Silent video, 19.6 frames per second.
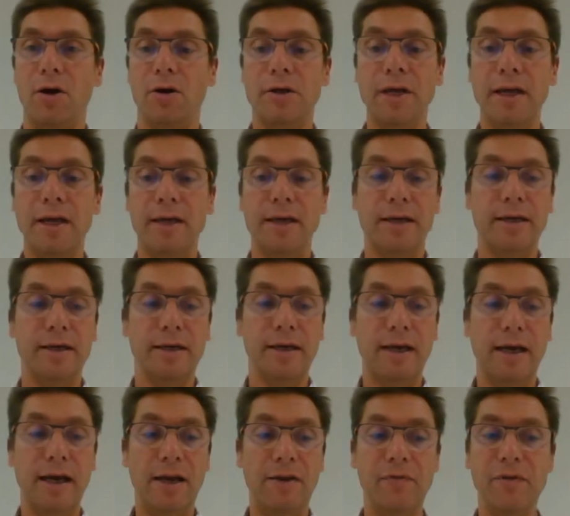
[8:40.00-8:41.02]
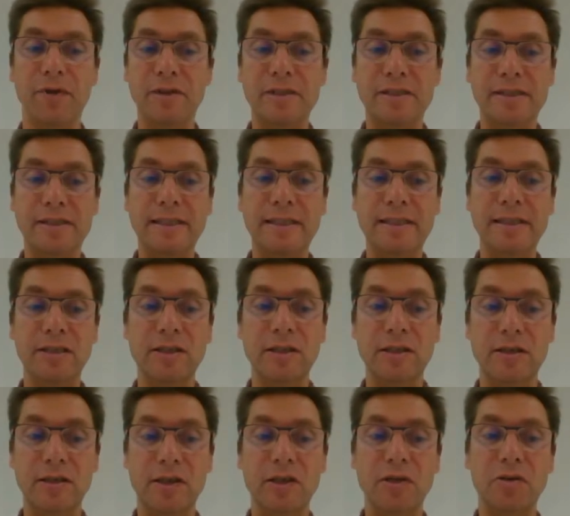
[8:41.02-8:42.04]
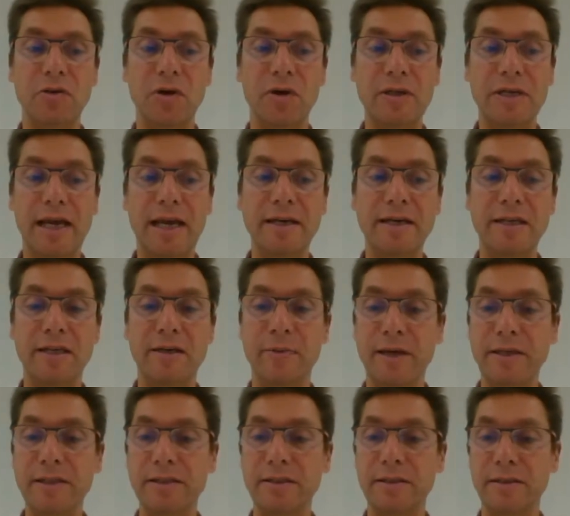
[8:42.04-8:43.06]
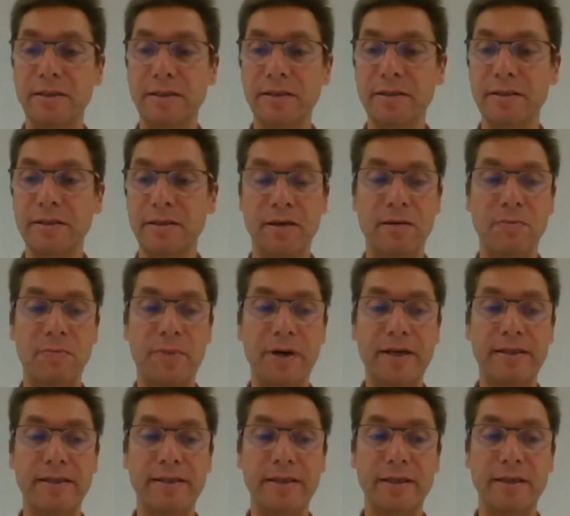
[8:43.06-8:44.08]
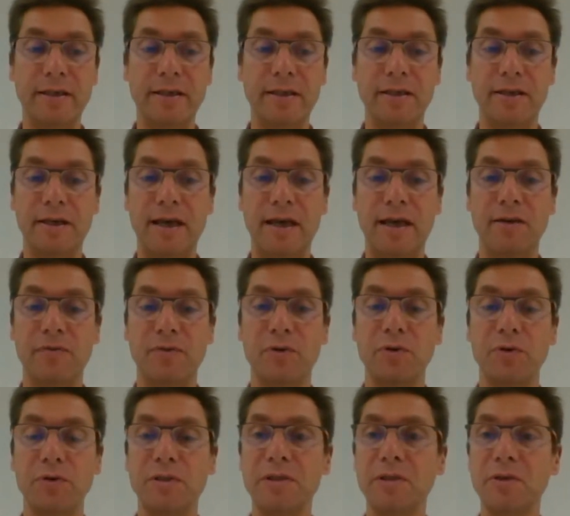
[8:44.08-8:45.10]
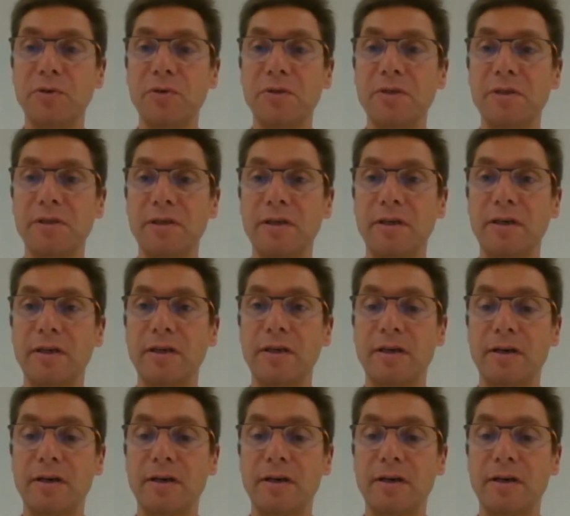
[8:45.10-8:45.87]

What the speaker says: Okay, I have not seen and heard any questions, but I have good news.